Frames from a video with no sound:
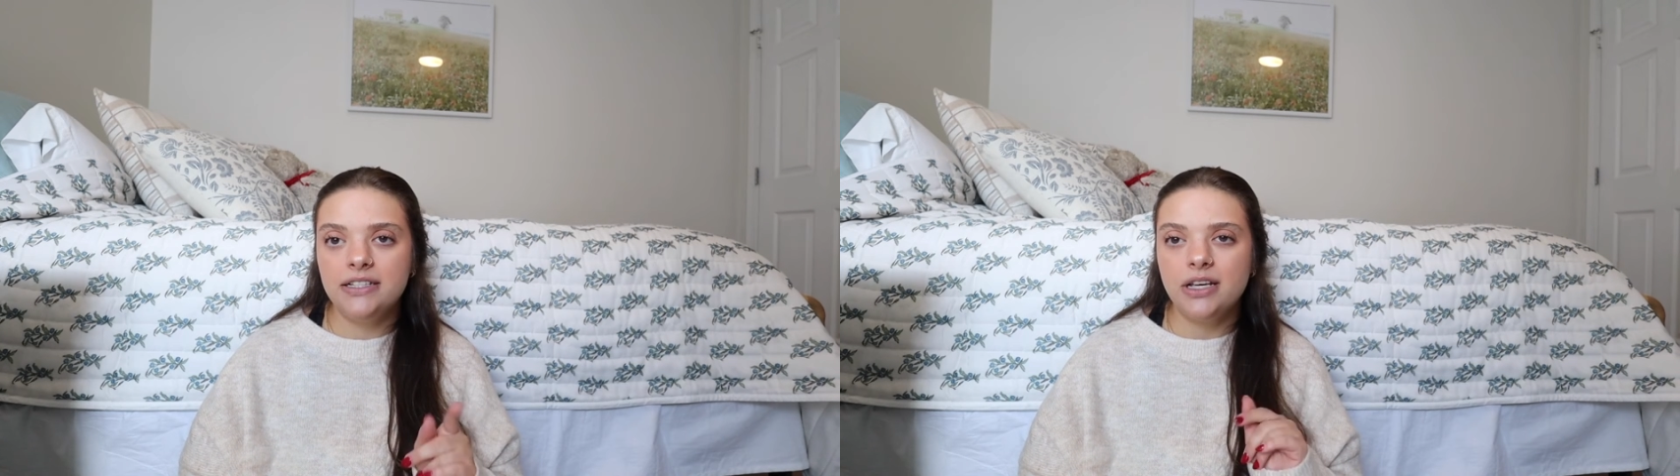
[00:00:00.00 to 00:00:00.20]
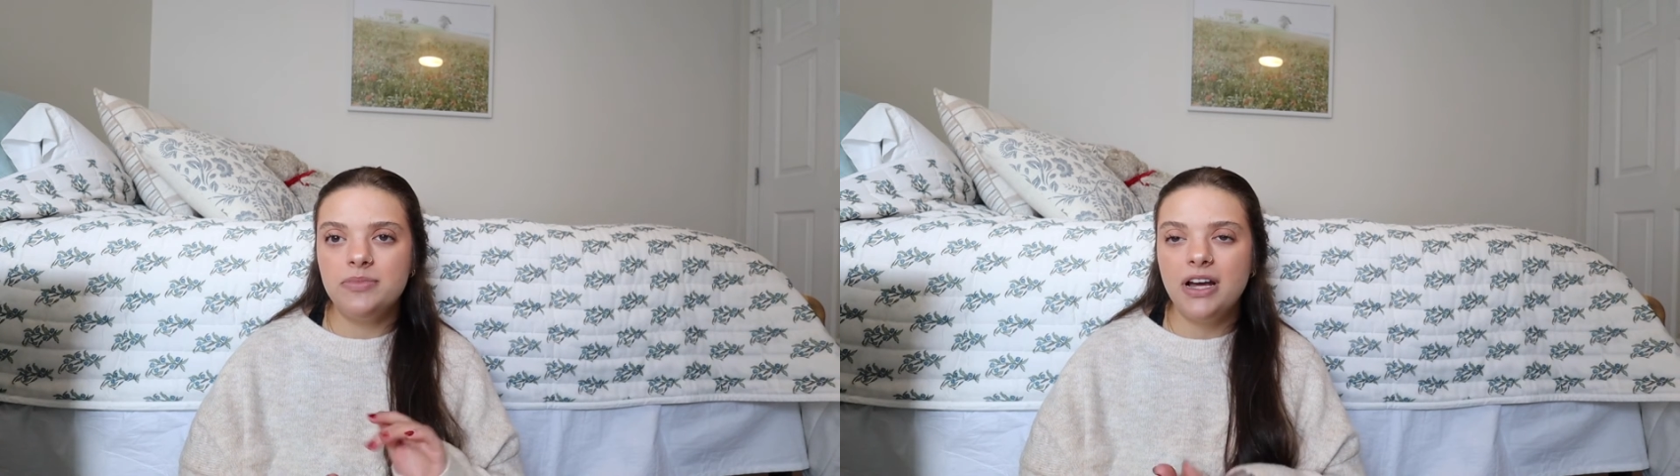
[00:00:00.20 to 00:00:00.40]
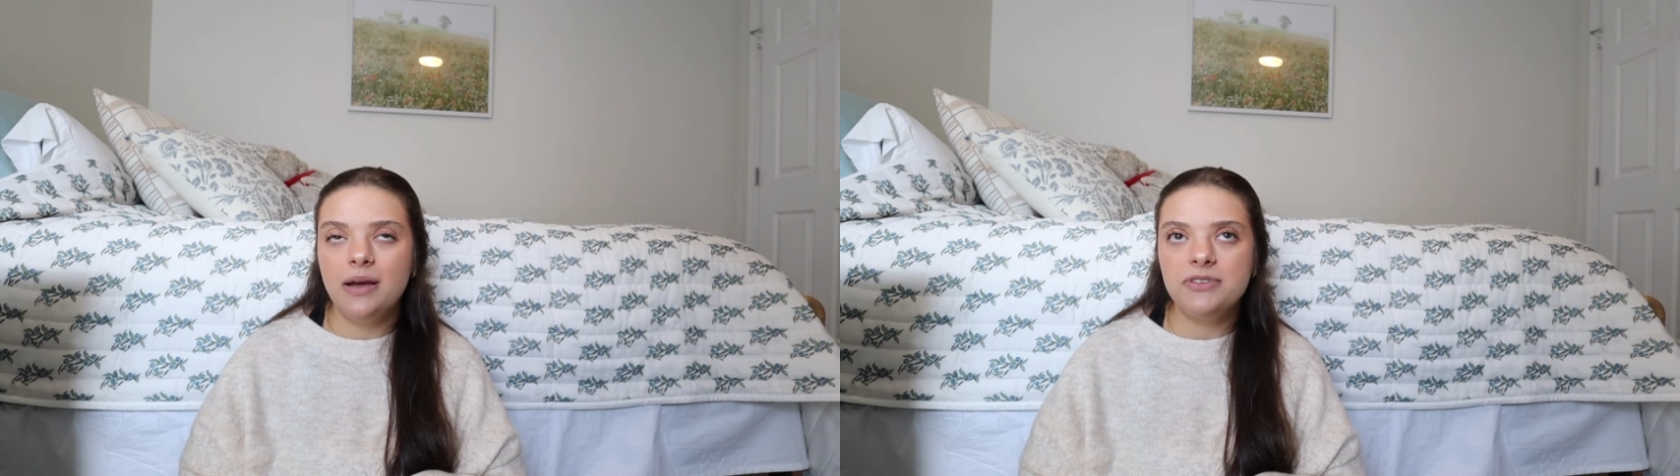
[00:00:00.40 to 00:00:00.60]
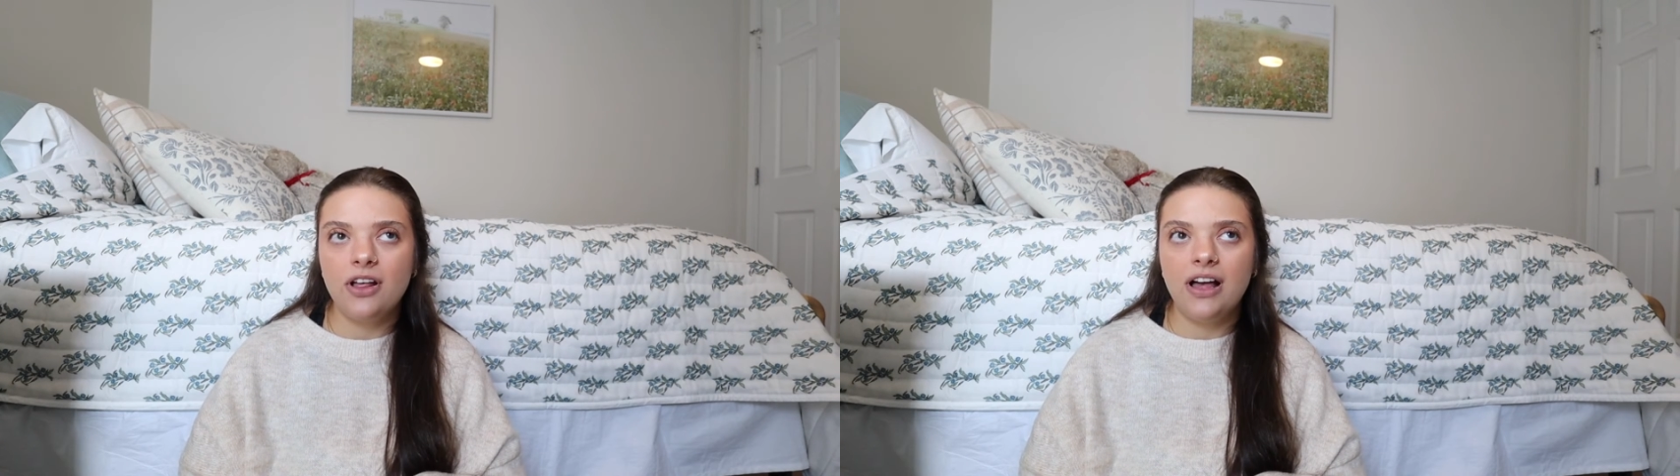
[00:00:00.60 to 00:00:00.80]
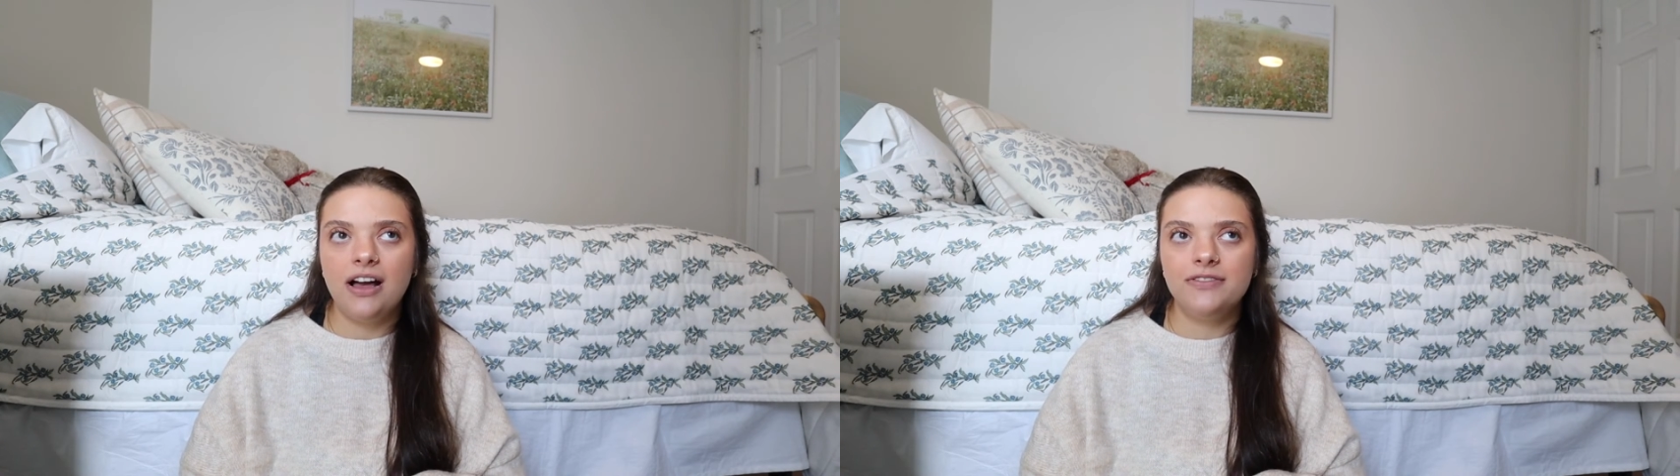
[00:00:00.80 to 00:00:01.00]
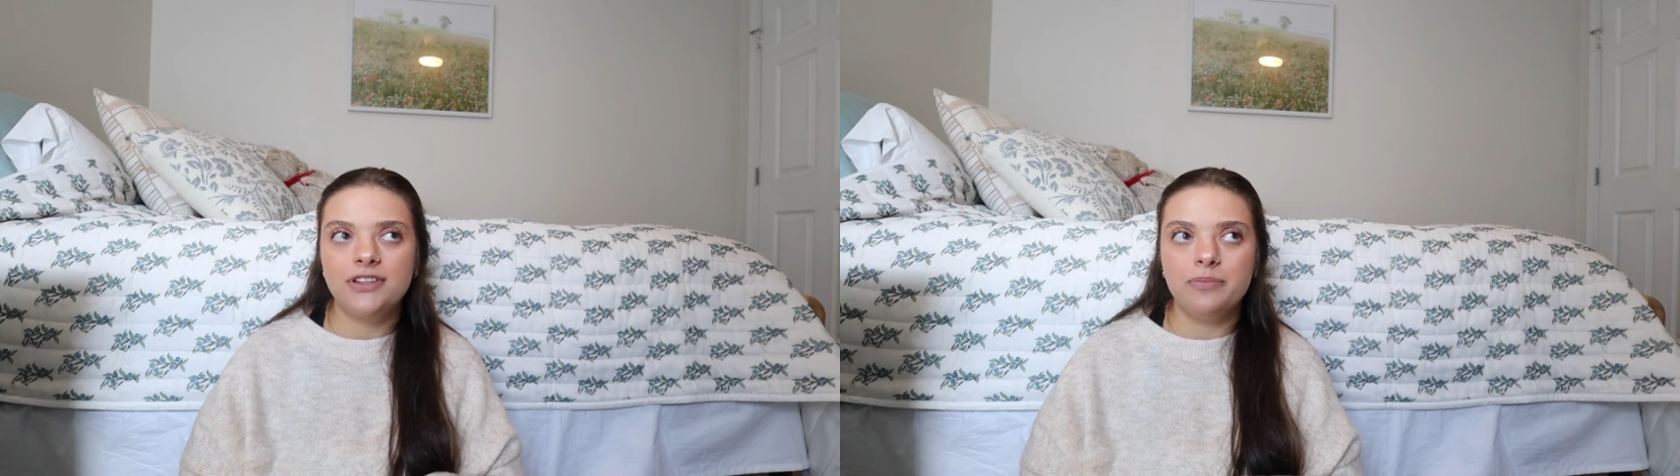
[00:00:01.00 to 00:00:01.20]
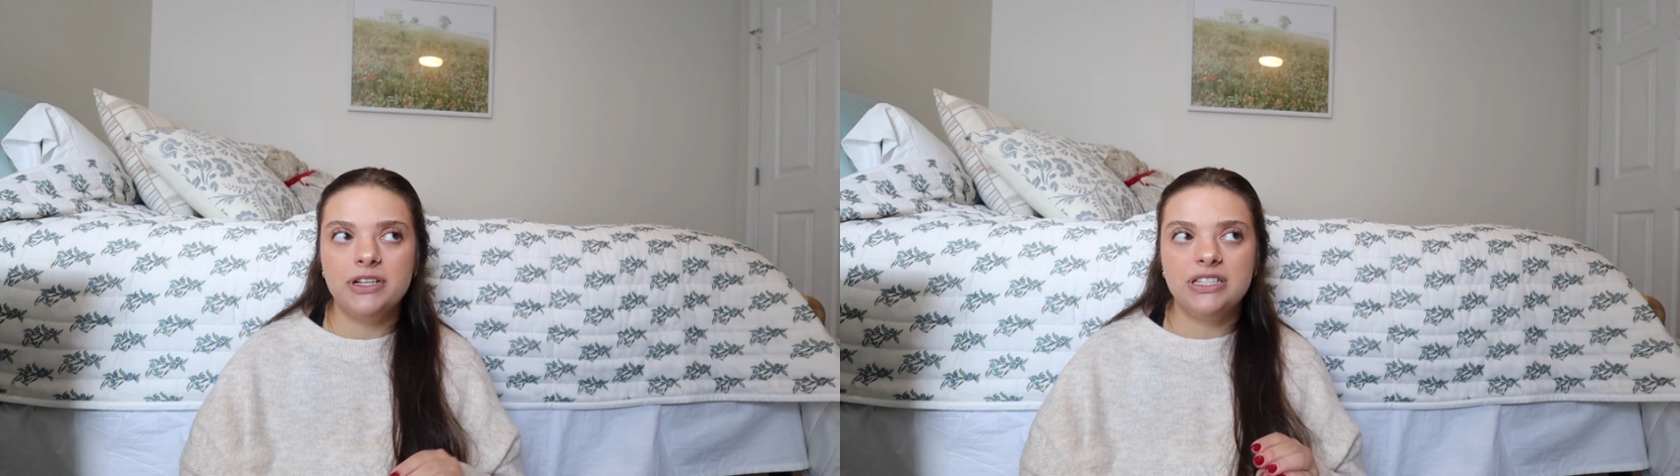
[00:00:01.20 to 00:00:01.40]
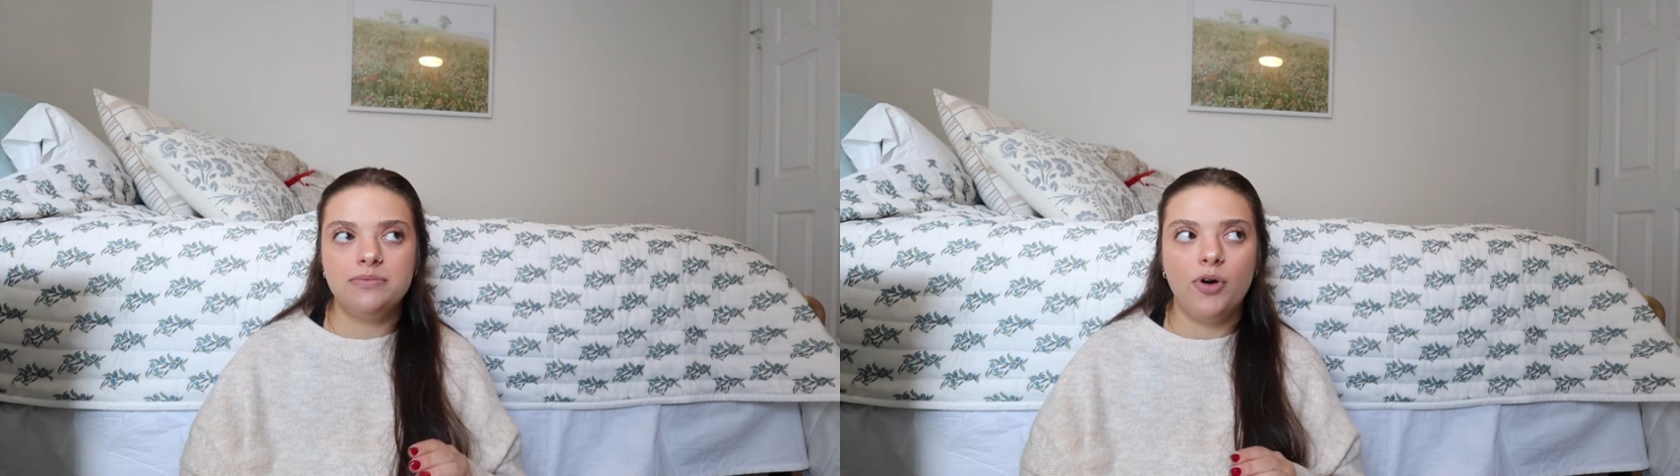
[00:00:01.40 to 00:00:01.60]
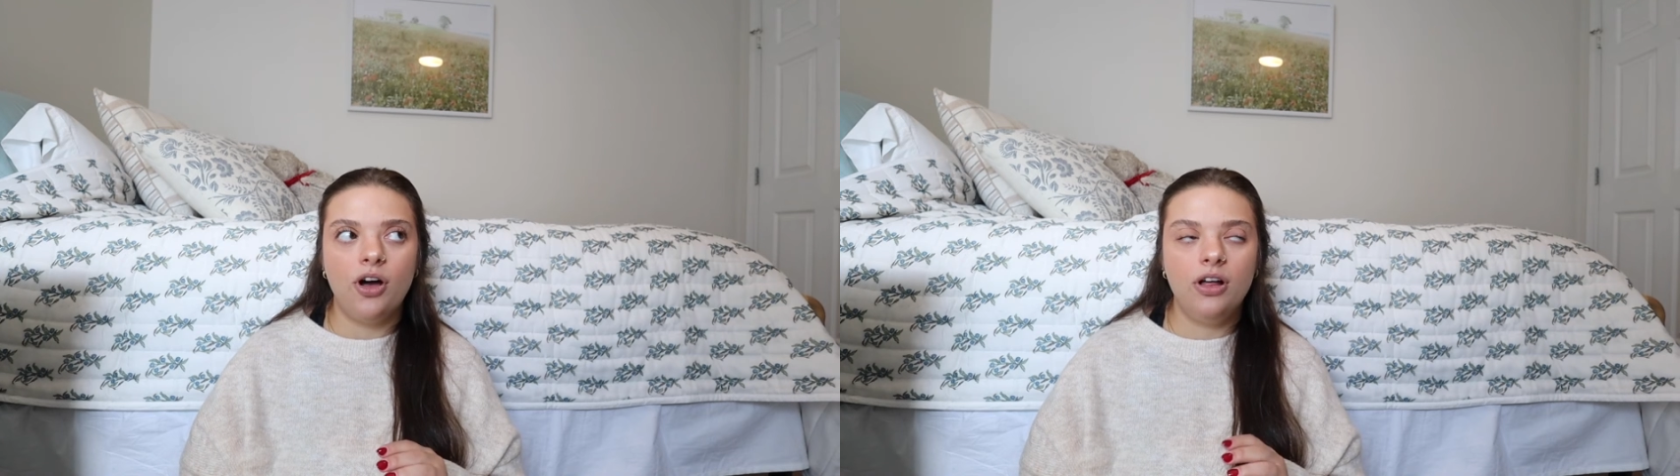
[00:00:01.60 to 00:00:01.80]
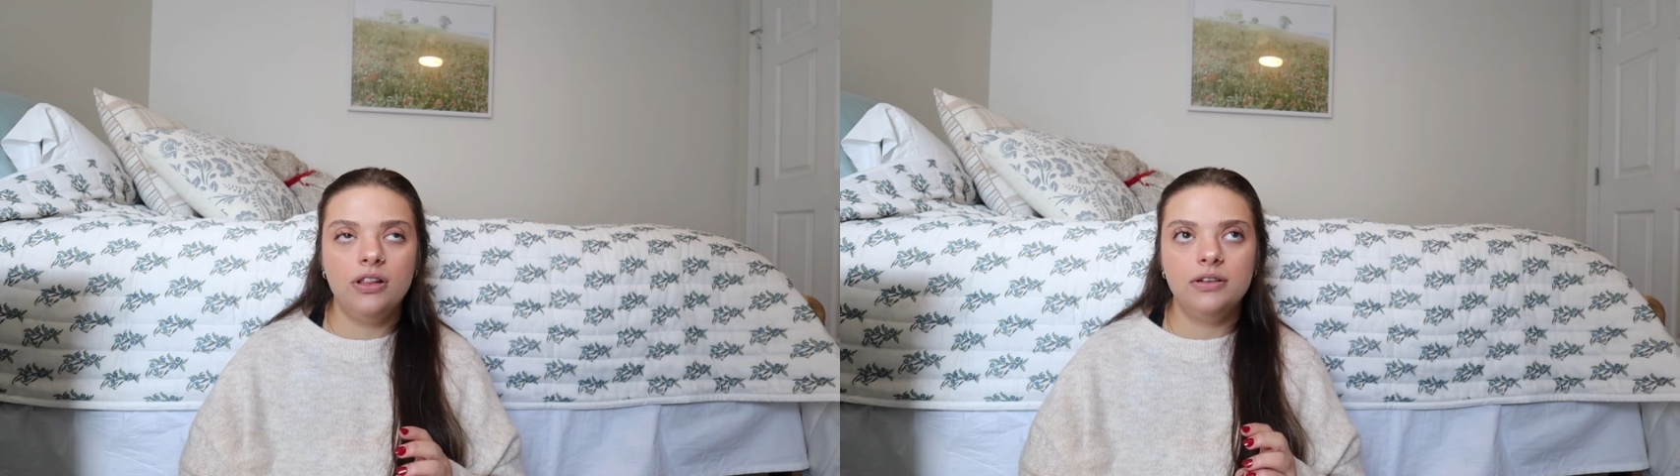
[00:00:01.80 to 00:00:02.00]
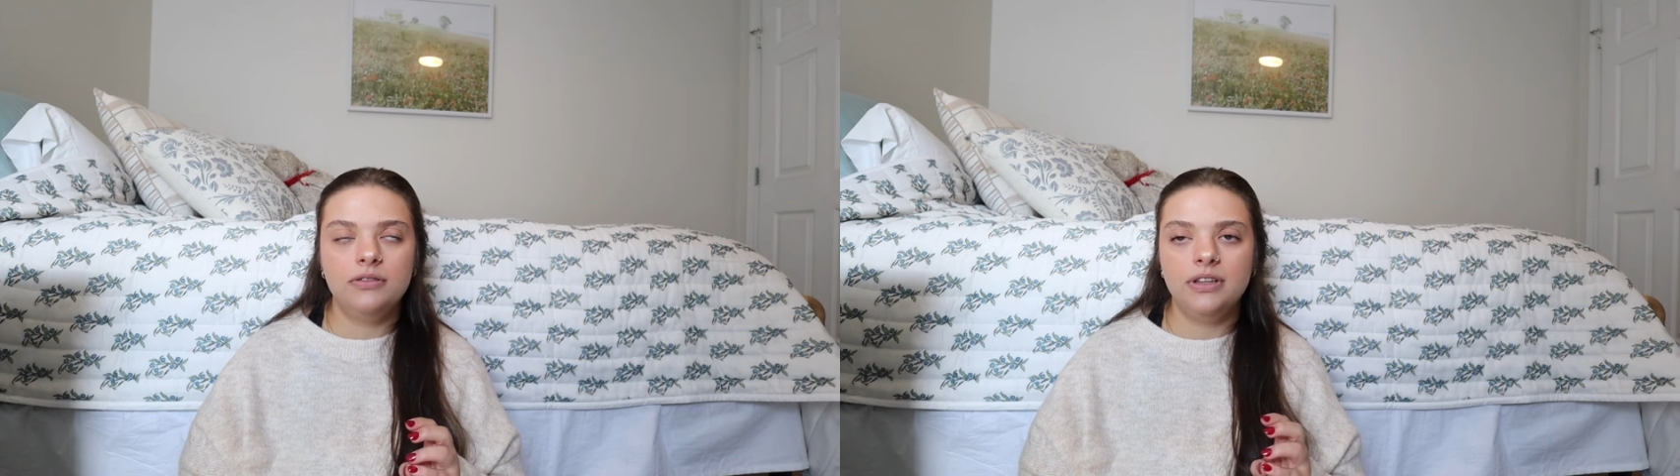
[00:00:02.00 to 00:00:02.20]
Sometimes I'll have something small